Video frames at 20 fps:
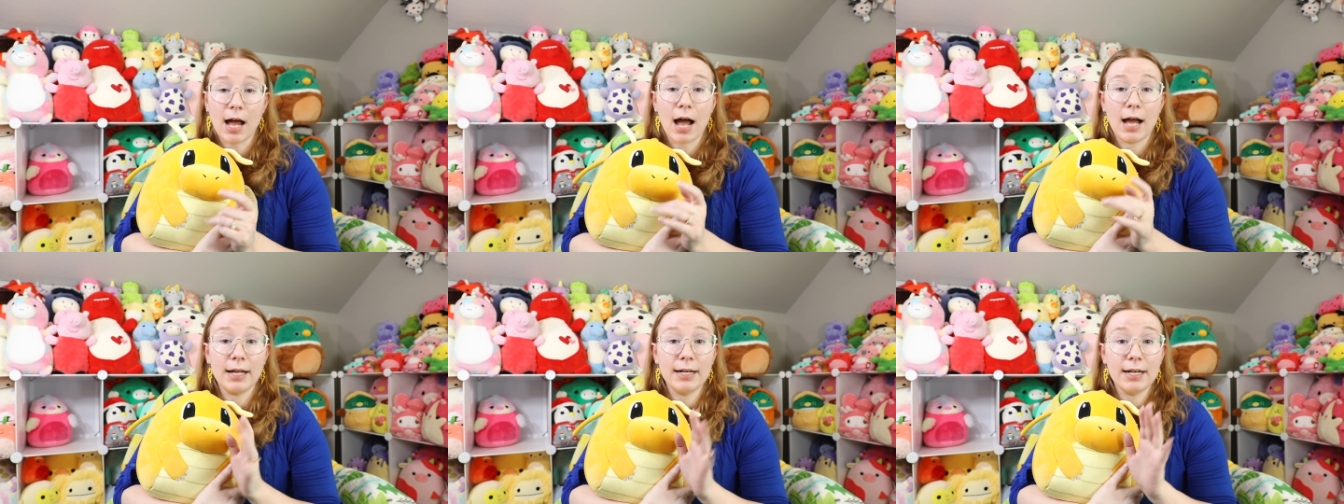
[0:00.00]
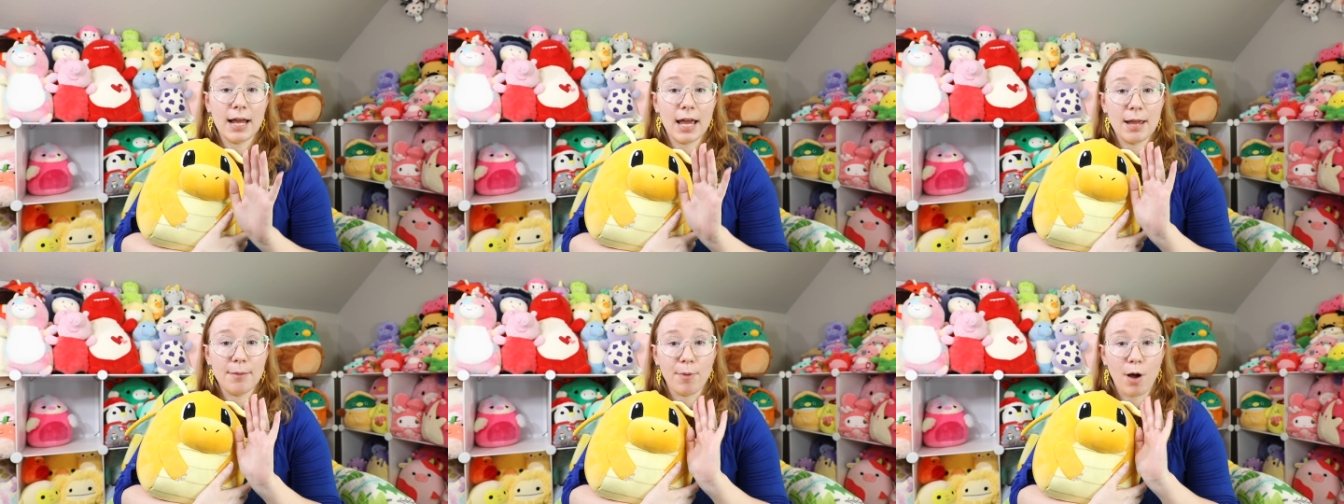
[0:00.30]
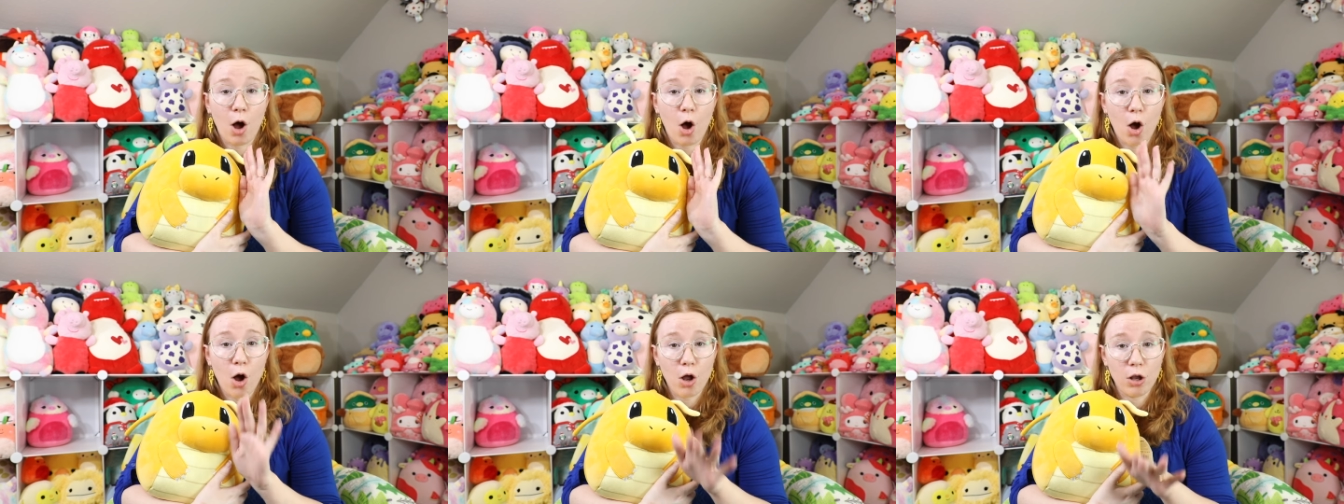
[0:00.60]
I name
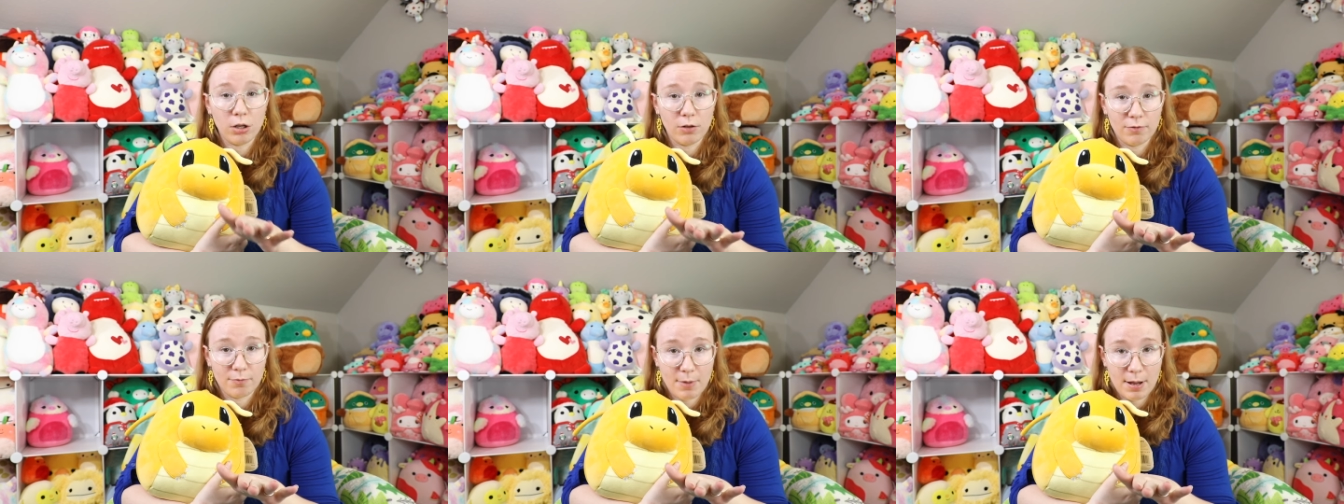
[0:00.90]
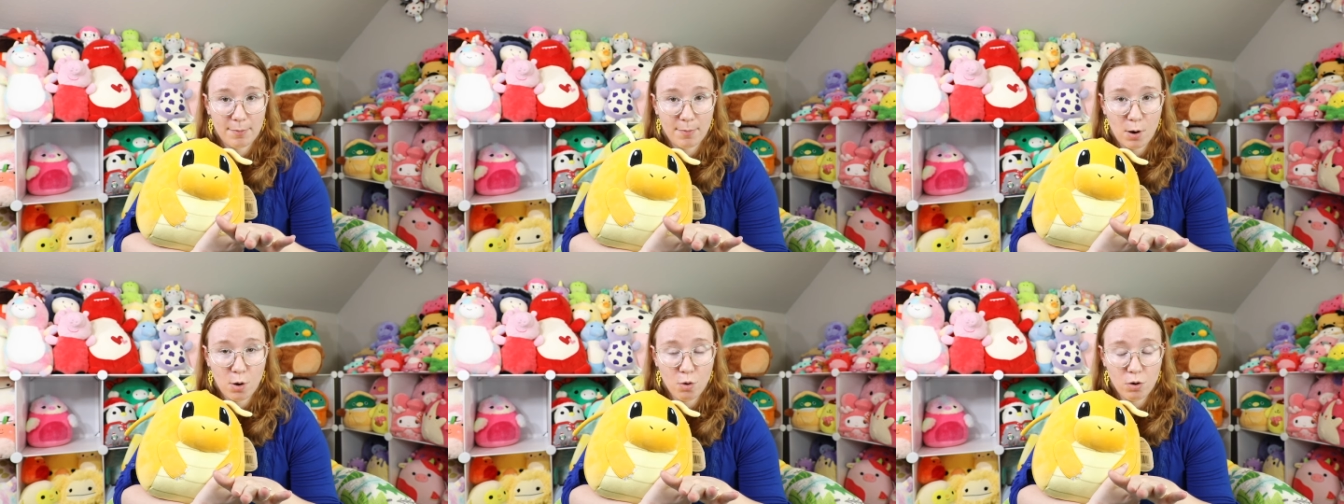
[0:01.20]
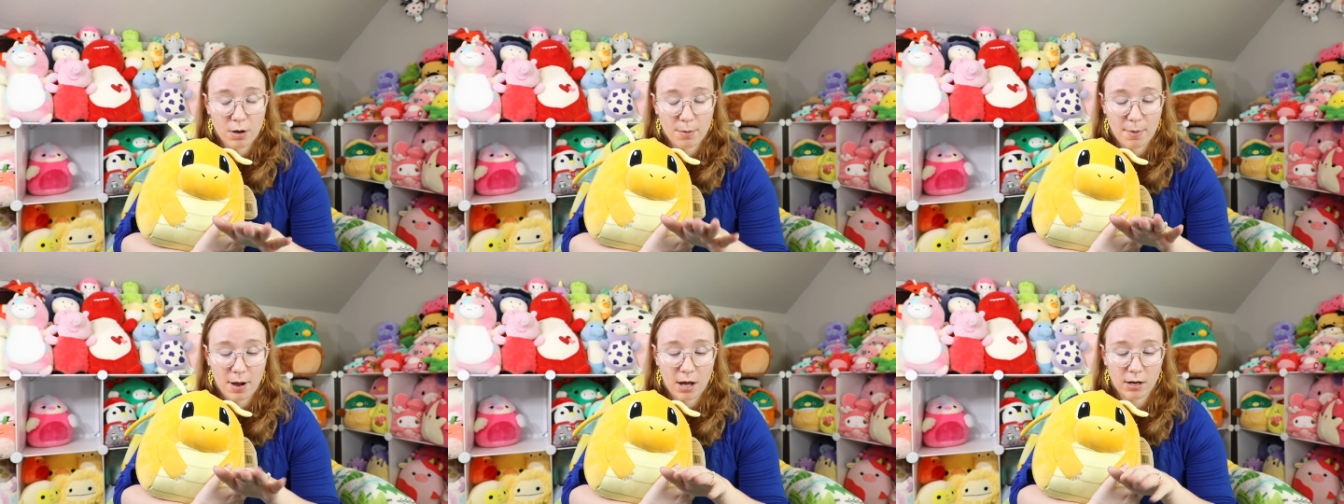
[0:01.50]
all of my
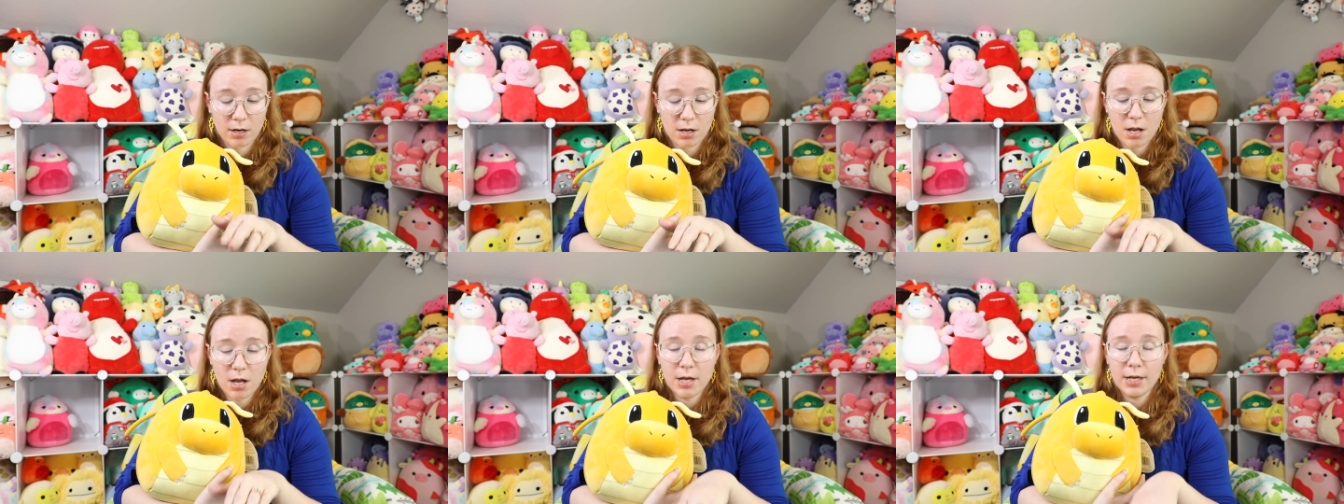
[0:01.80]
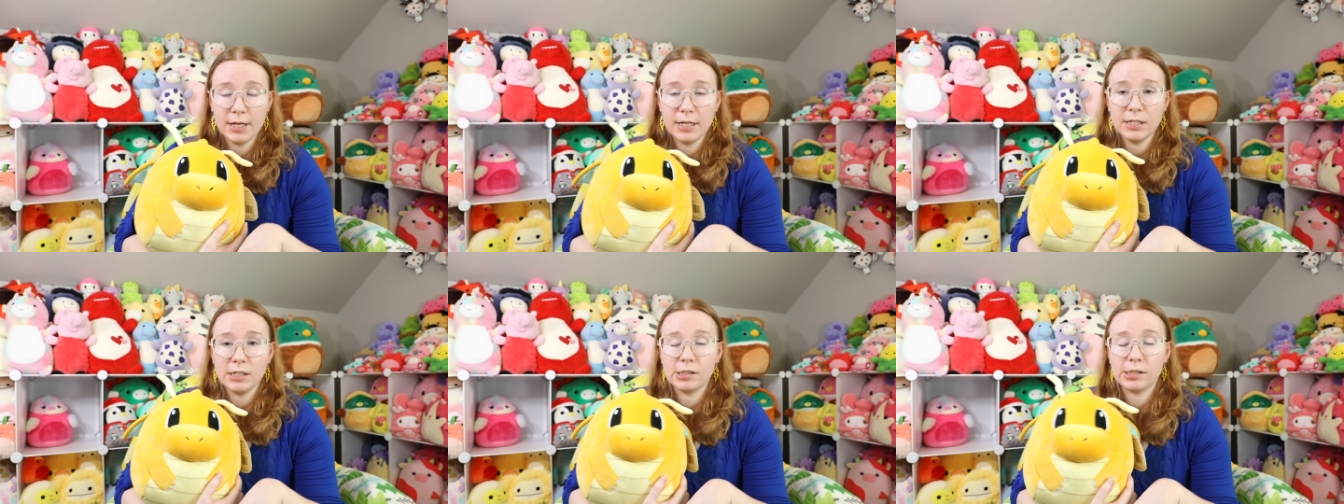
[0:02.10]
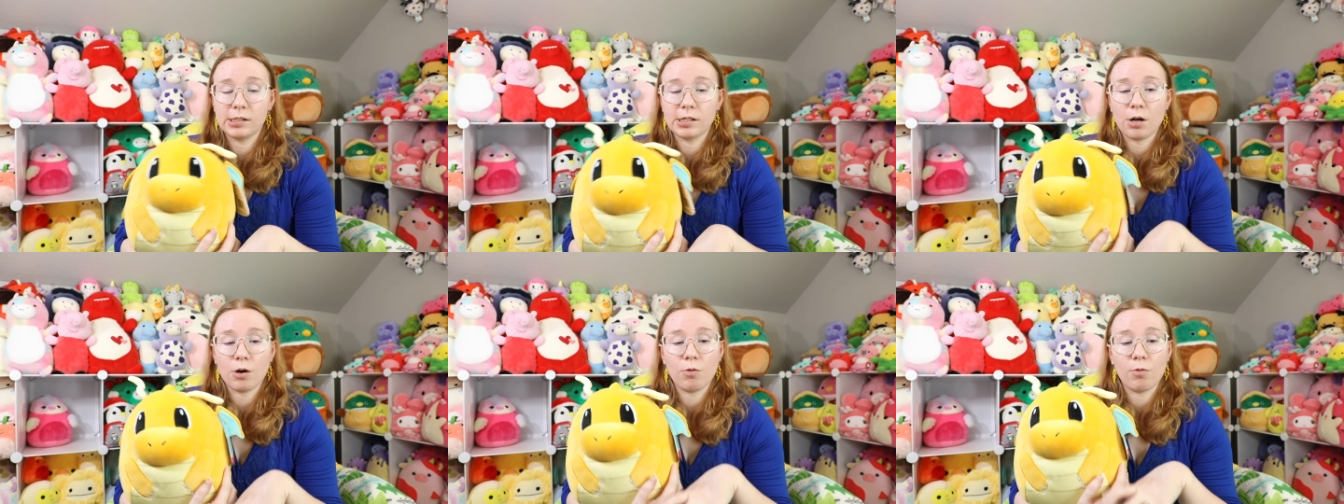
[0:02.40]
Pokemon.
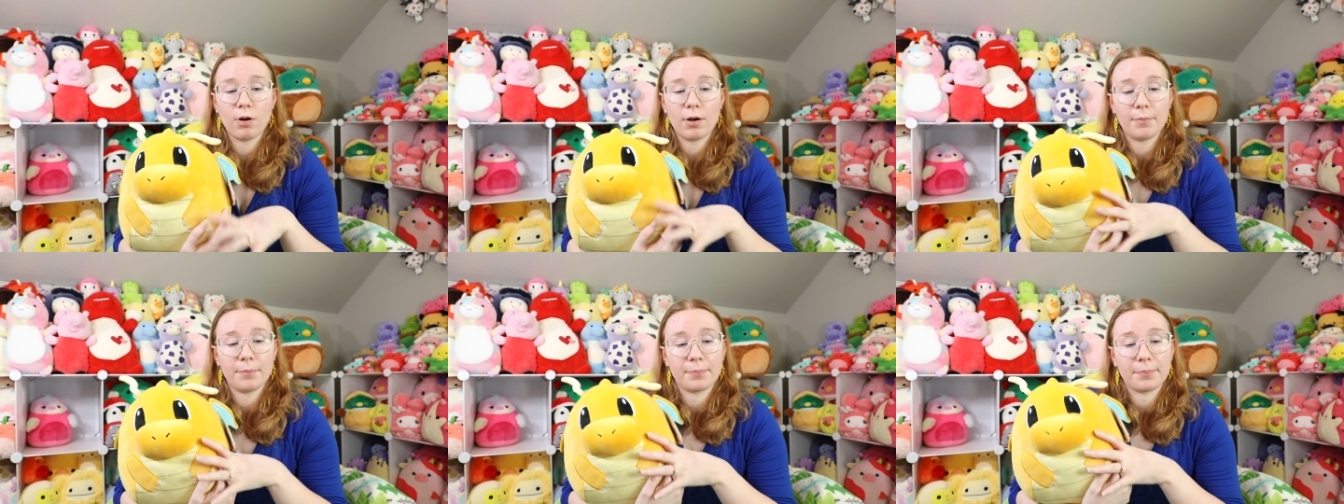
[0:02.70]
So